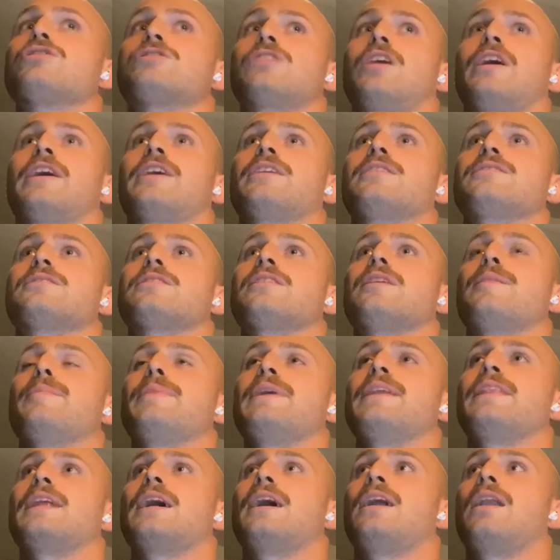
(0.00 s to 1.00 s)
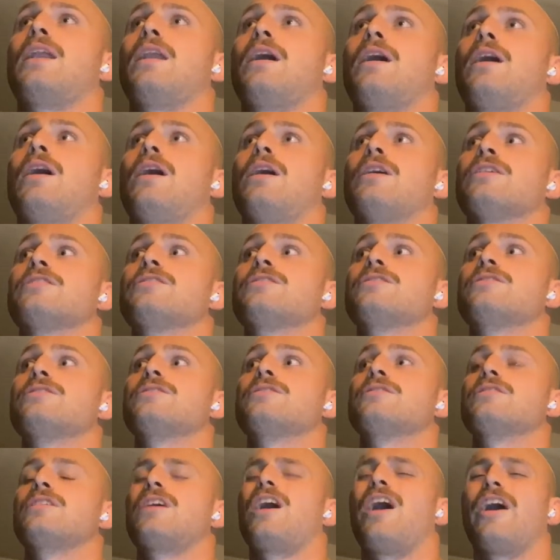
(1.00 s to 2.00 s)
like it's going to be their last,
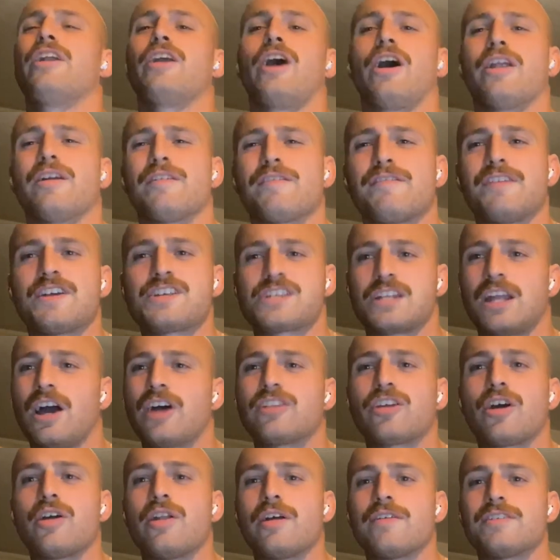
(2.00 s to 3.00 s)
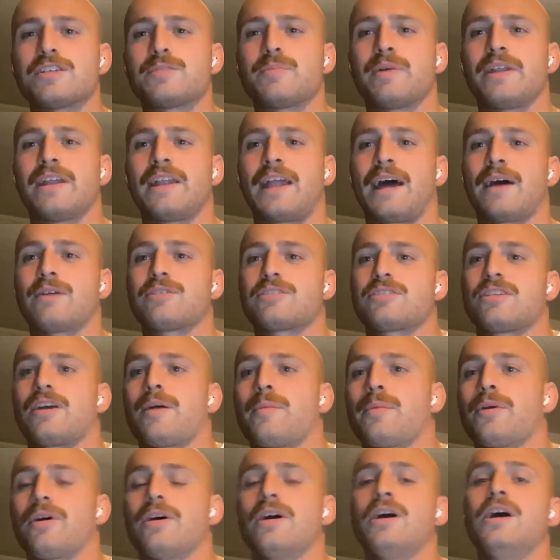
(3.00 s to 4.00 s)
unofficially, I don't know if it's been announced yet,
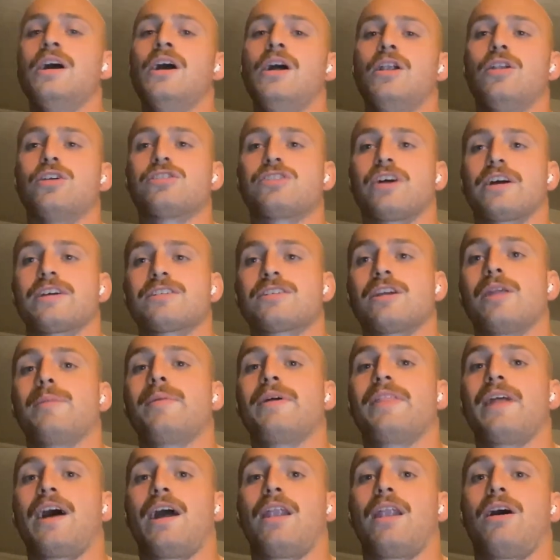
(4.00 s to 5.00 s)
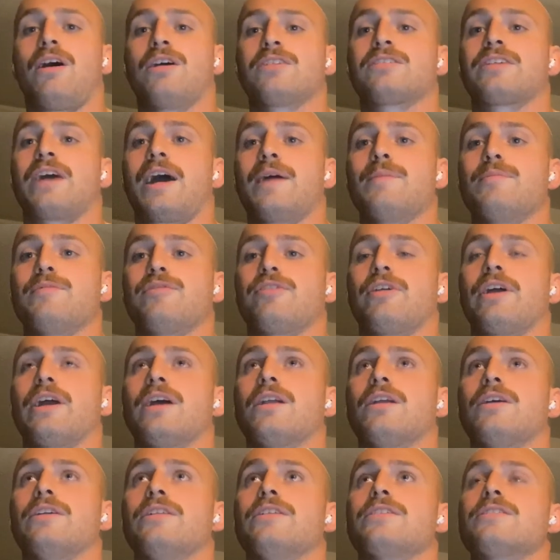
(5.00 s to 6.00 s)
but looks like it's going to be their last game for
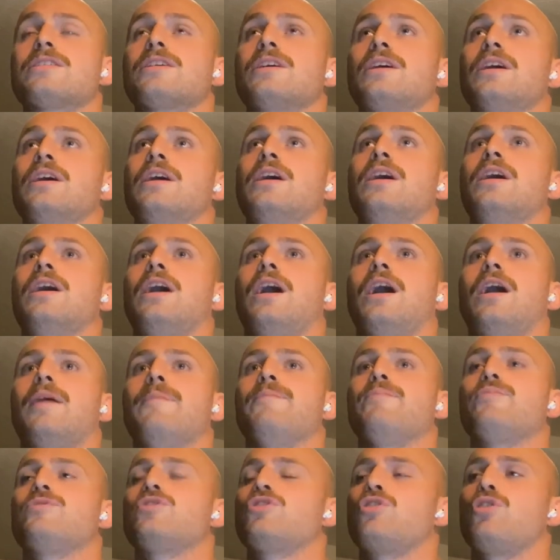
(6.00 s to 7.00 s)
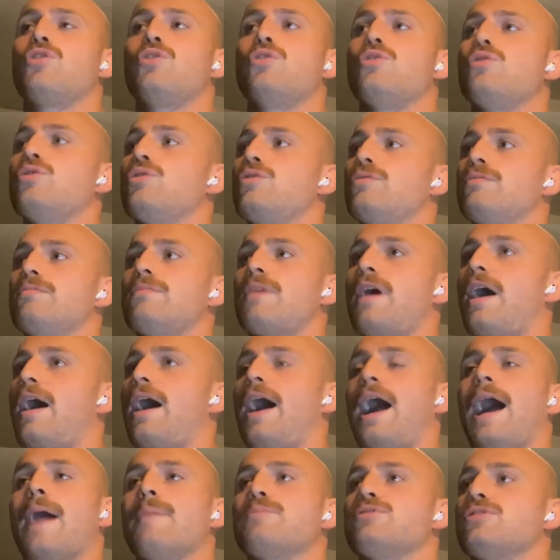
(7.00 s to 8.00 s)
England. 2
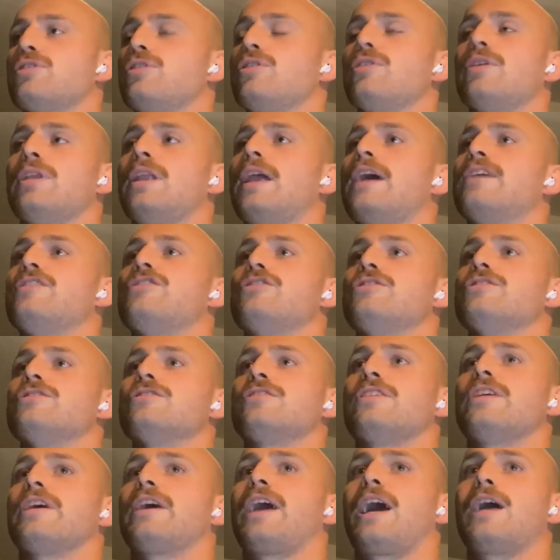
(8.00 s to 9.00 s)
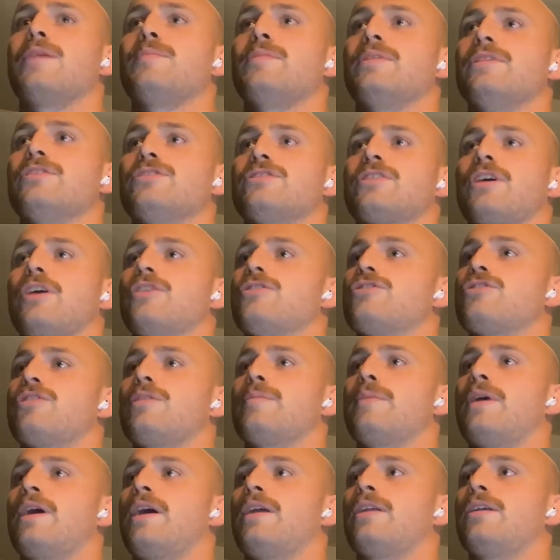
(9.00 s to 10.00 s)
absolute legends of the game in this country,
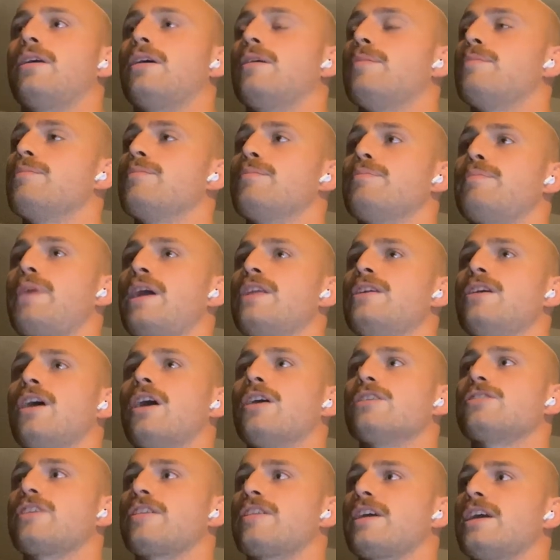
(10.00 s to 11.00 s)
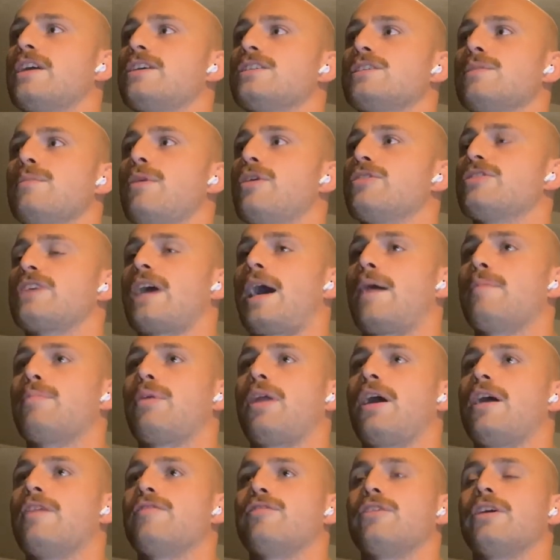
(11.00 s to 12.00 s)
man. Ben Youngs, I think, is the most capped
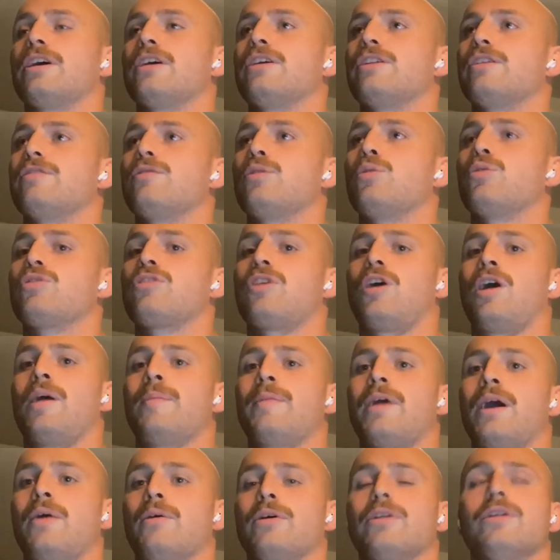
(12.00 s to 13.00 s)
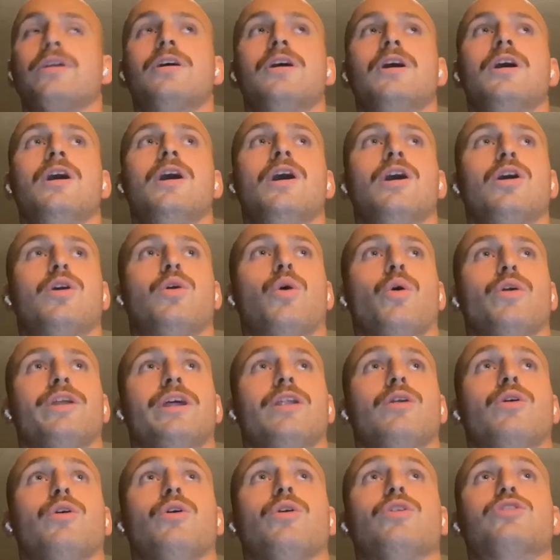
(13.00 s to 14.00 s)
player for England of all time now, and Courtney
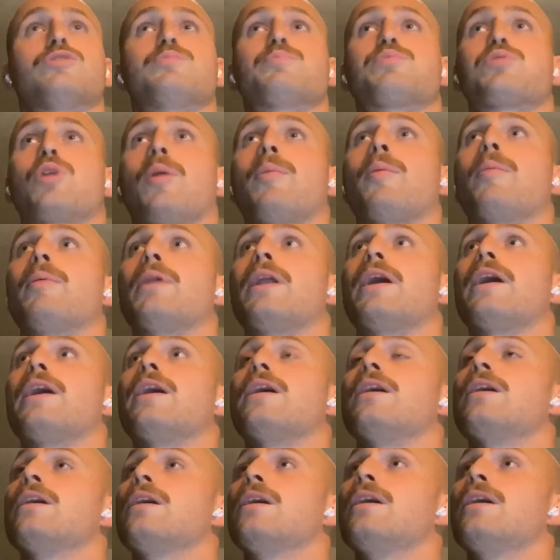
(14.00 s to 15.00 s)
Laws probably